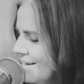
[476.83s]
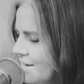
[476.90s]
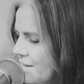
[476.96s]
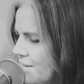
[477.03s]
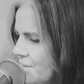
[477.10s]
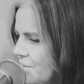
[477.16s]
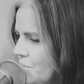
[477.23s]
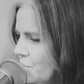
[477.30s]

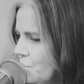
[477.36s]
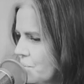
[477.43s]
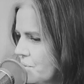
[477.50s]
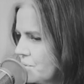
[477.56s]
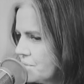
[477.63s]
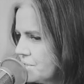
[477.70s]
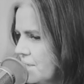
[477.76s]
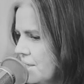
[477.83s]
uh, you
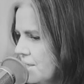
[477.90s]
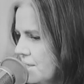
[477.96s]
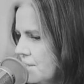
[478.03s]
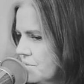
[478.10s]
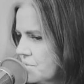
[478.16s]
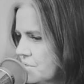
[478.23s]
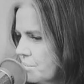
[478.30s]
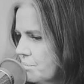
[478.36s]
were
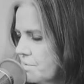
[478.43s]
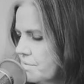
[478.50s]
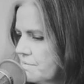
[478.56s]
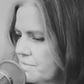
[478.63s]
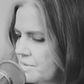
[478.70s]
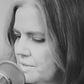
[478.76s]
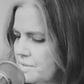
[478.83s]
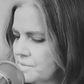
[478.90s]
taking some
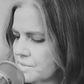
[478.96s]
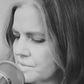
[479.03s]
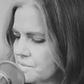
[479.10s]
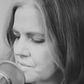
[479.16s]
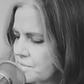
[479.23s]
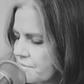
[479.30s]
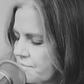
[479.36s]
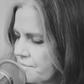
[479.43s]
of these
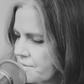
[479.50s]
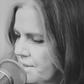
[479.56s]
different